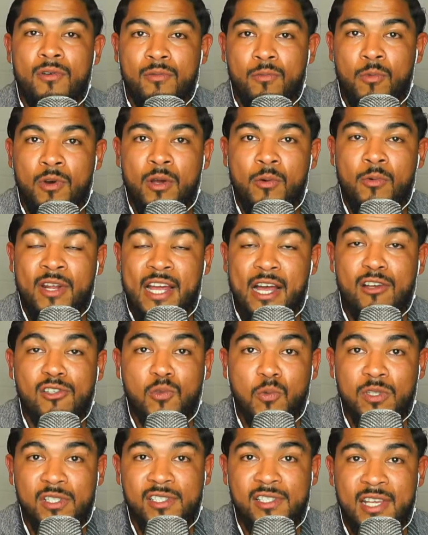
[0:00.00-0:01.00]
else
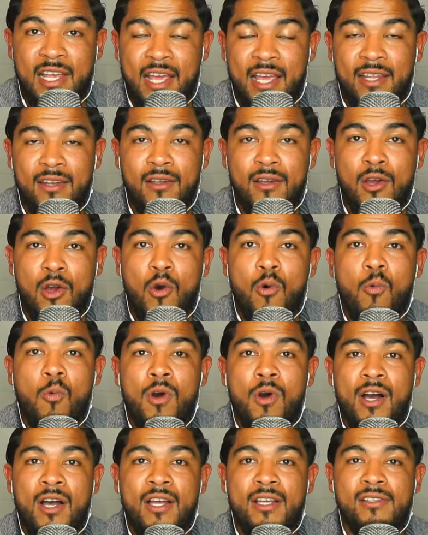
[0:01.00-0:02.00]
was said
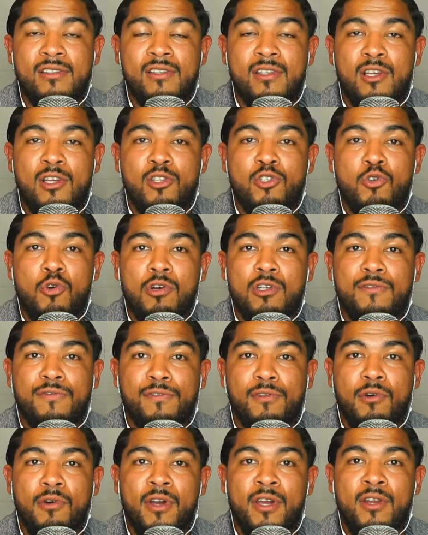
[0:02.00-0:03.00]
was George
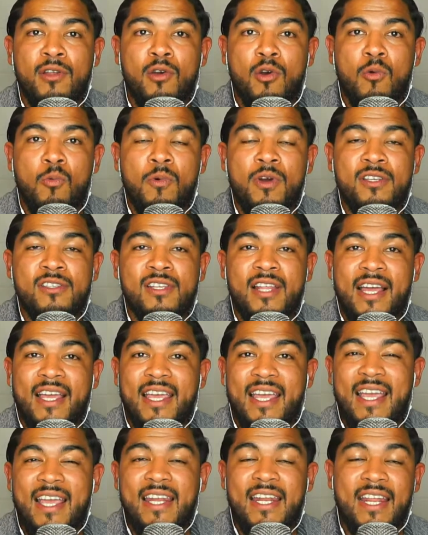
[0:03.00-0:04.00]
Floyd was like
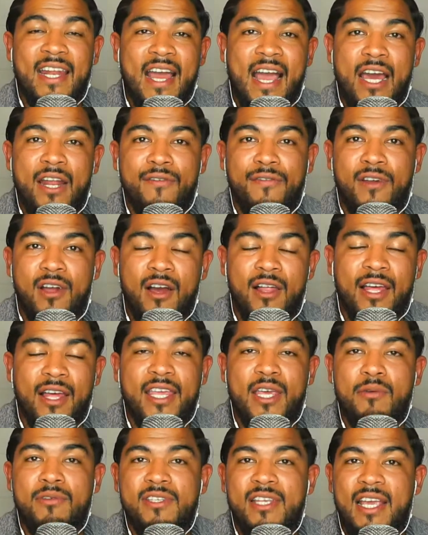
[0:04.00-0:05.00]
in and out of, like
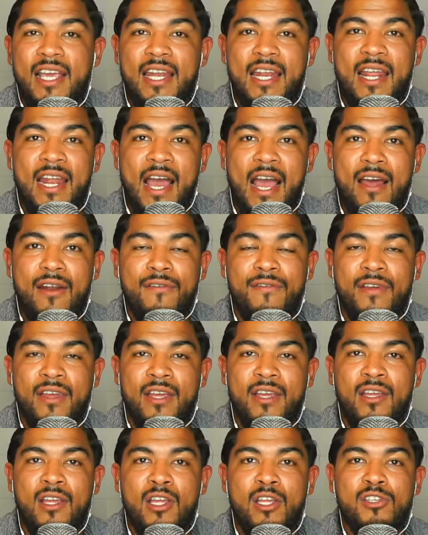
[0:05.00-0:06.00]
he was in and out of it.
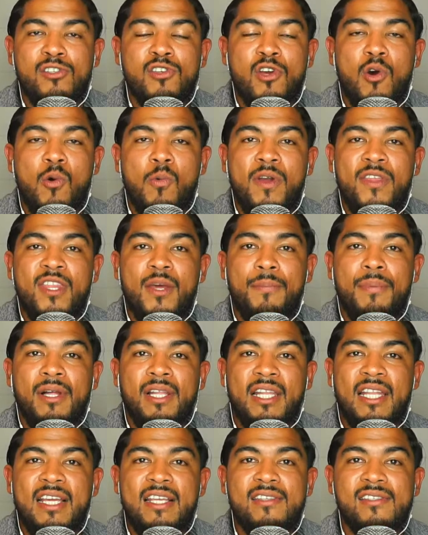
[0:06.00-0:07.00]
So when the
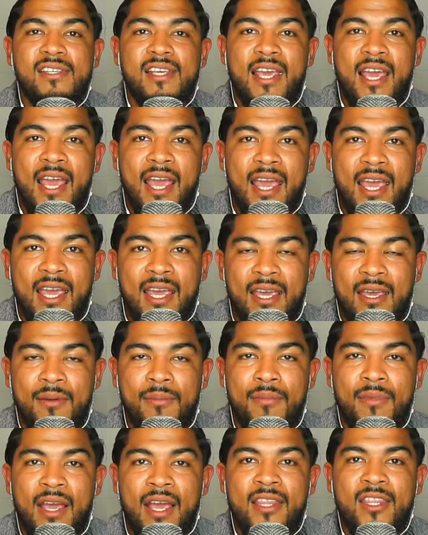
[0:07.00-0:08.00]
police
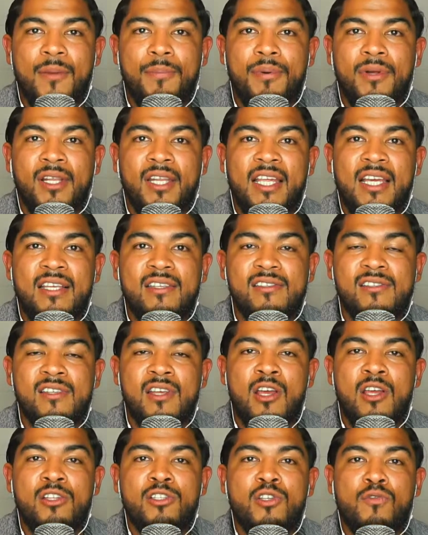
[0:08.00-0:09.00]
came and the police
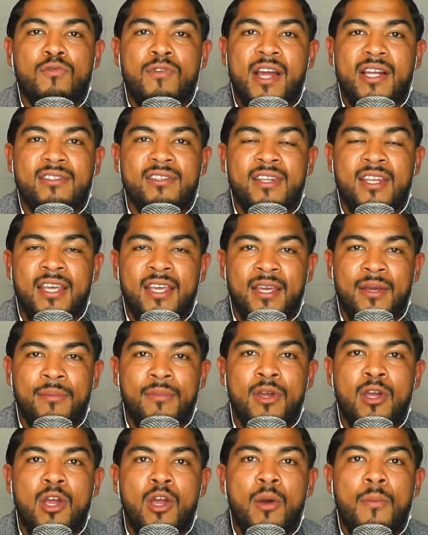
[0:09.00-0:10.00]
directed him,
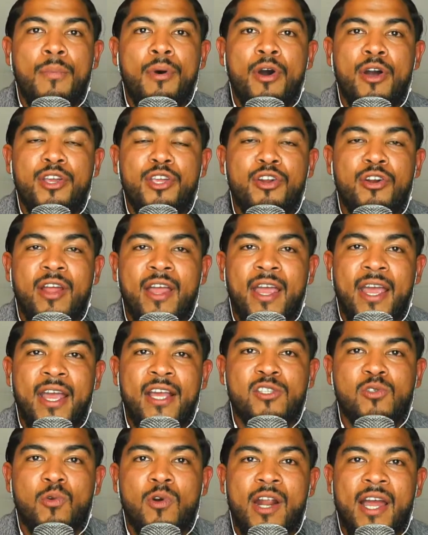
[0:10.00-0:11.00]
put your
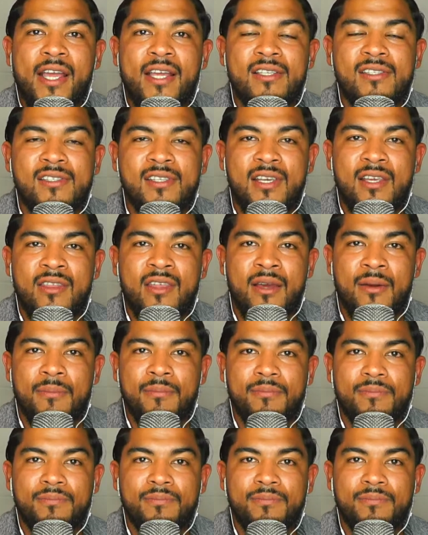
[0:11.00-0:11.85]
hands where I could see them,